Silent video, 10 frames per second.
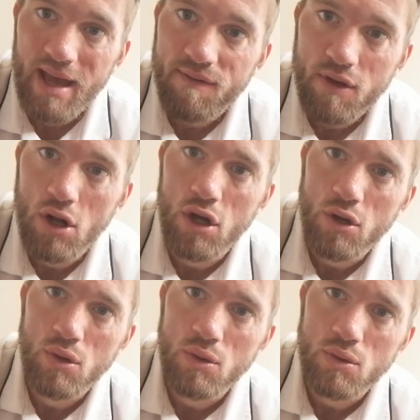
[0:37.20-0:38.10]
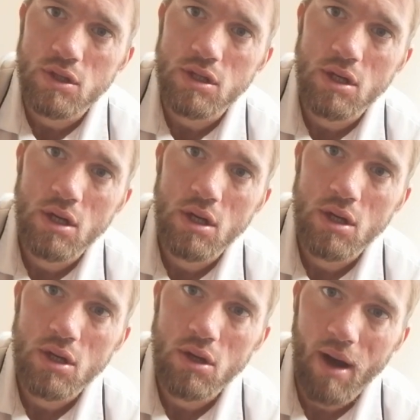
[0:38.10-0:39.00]
If you lose,
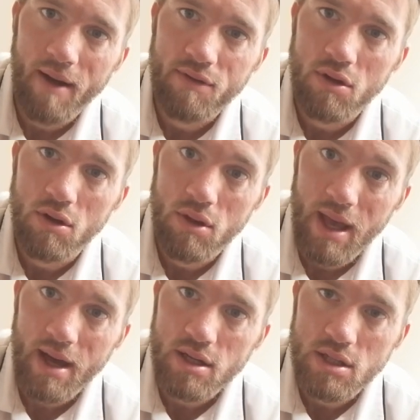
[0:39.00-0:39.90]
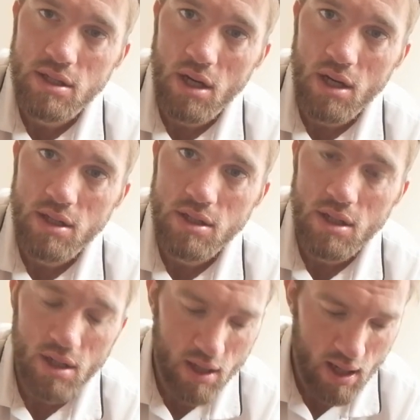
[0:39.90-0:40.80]
you have to do the
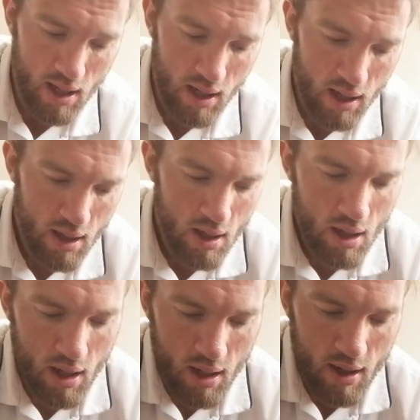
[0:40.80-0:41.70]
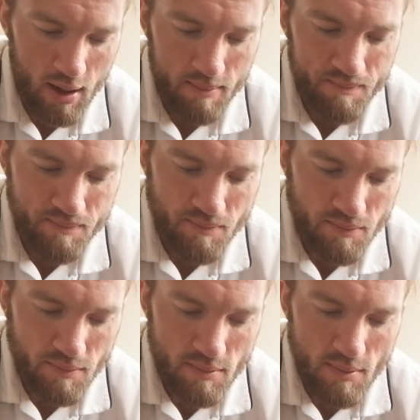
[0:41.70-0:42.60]
exercise, okay?
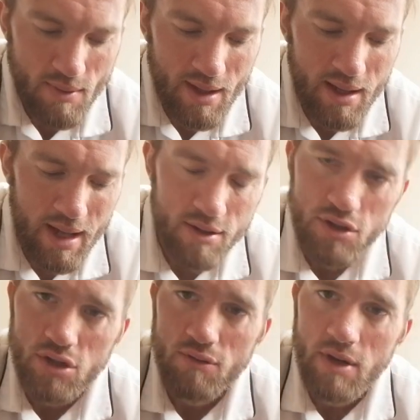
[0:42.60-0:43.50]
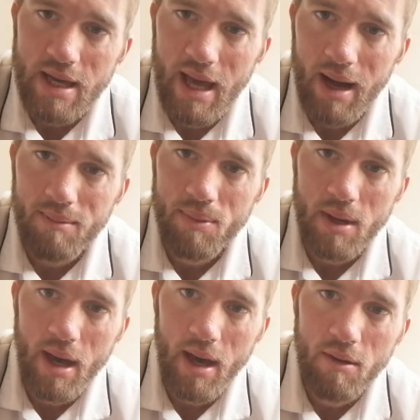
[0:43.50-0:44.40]
Now, just to recap,
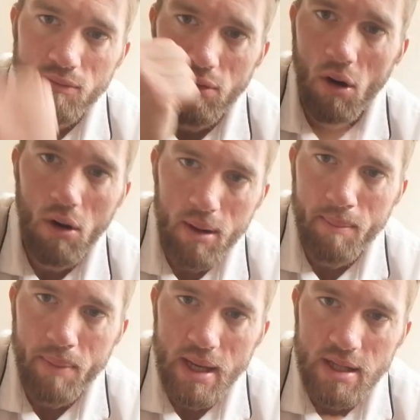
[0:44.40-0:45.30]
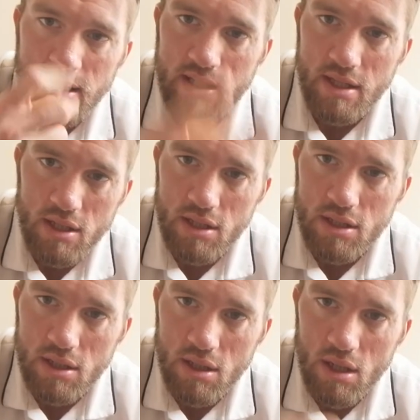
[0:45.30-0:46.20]
okay? Rock beats
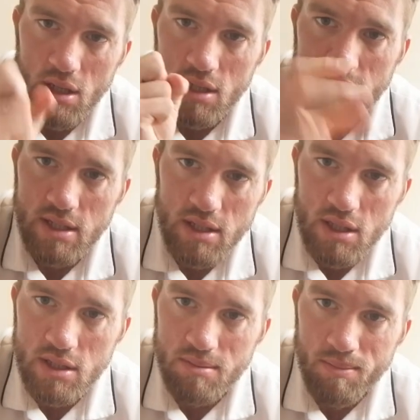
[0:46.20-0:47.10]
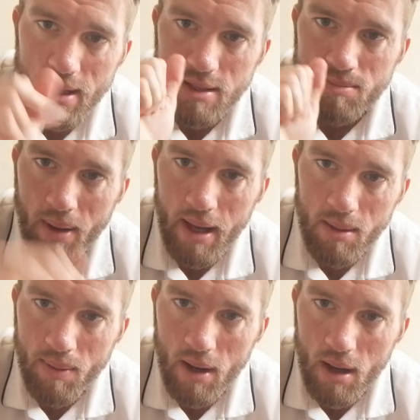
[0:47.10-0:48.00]
scissors. Scissors beats
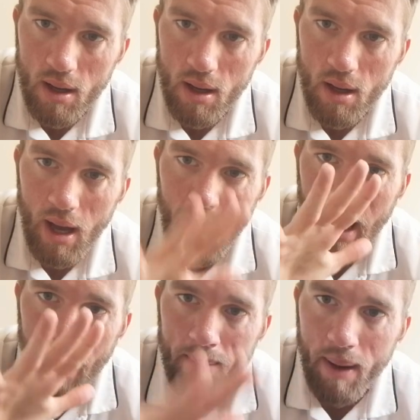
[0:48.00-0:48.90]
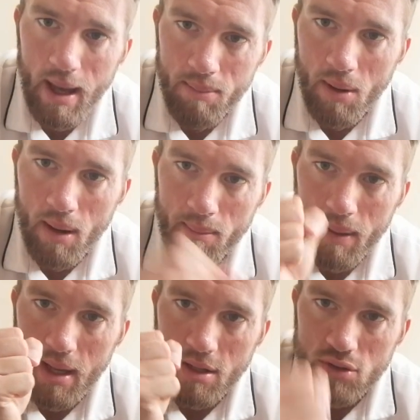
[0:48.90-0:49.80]
paper. And paper
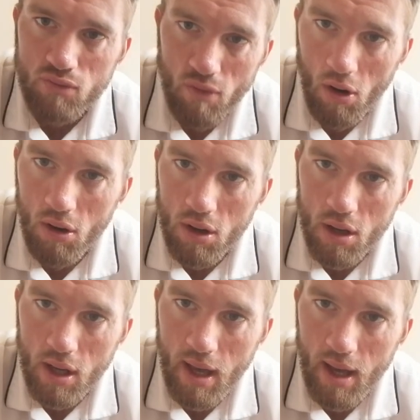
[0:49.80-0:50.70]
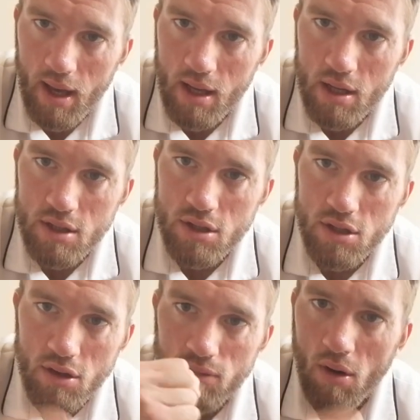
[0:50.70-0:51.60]
beats rock, okay? So
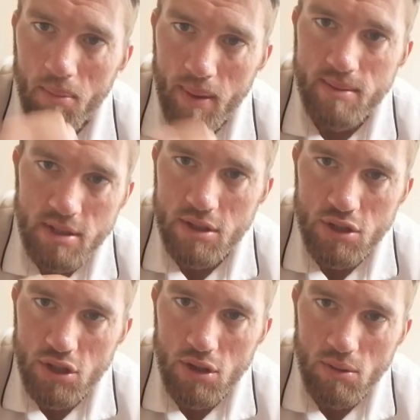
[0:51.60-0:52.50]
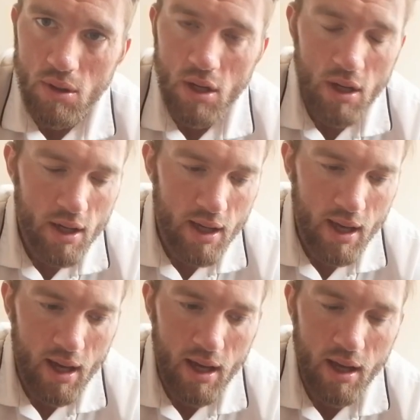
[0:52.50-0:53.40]
you do rock, paper, scissors, shoot,
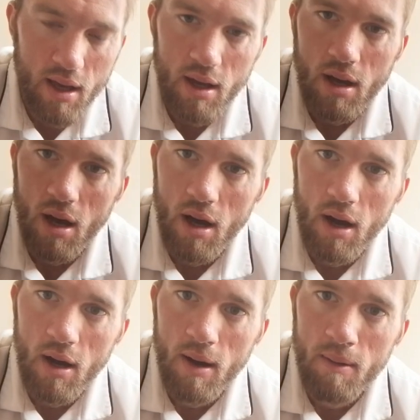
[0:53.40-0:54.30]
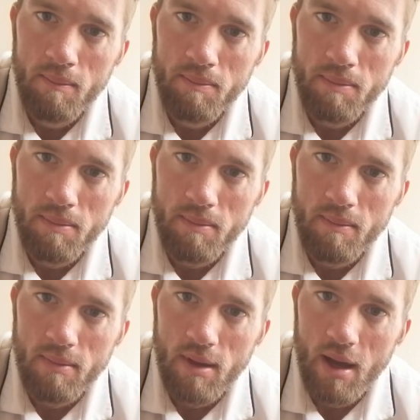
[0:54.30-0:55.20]
okay?
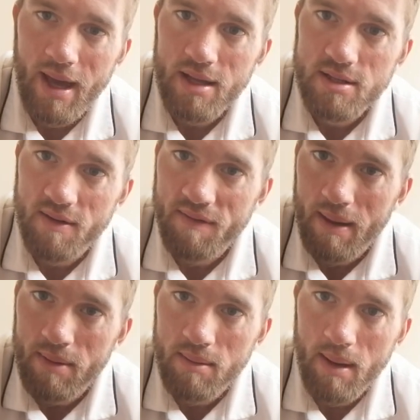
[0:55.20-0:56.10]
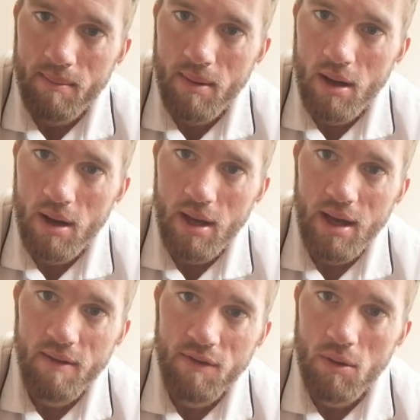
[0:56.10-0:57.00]
Against the family
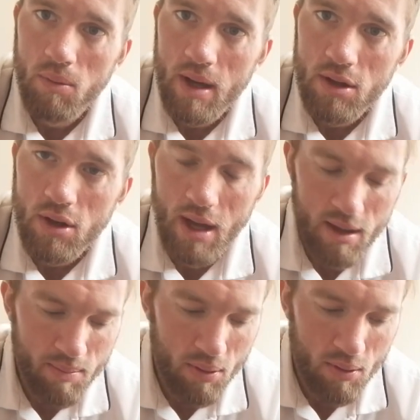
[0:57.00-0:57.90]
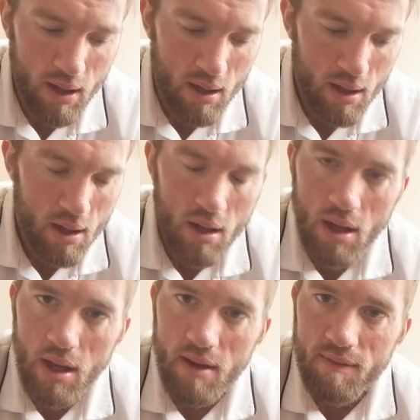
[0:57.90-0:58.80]
member. If you win, you get the point.
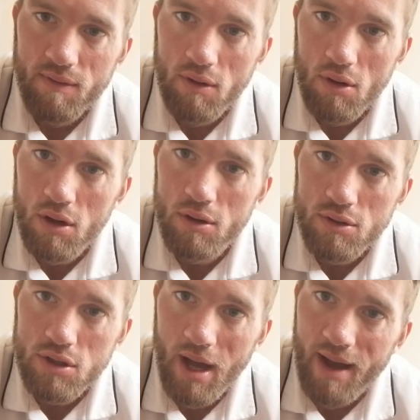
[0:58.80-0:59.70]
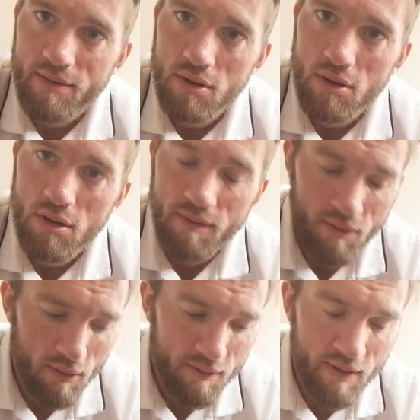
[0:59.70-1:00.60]
If you lose, you have to do the
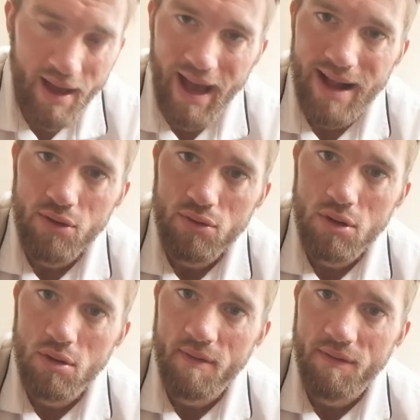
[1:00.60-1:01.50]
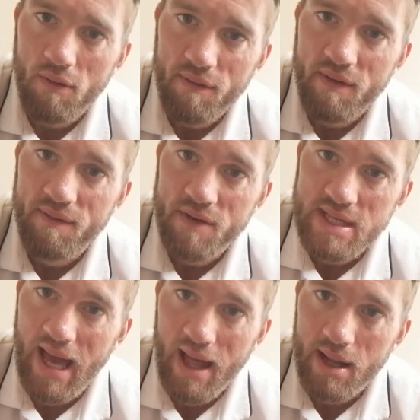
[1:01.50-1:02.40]
forfeit, and you're doing the forfeit for
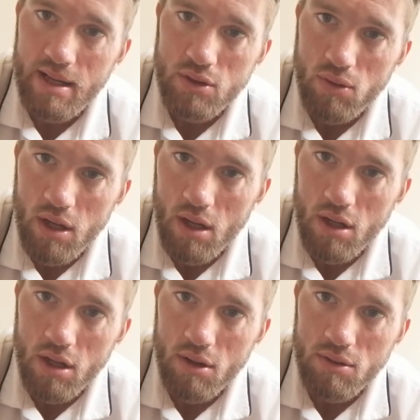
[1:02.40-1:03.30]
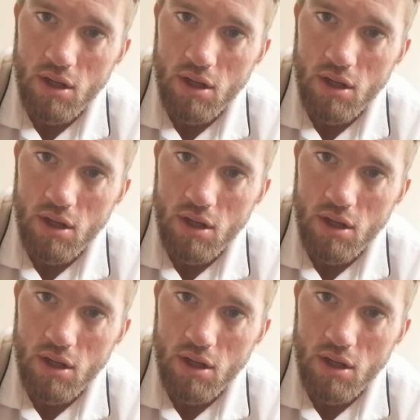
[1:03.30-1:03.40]
10. That's all you're going to do.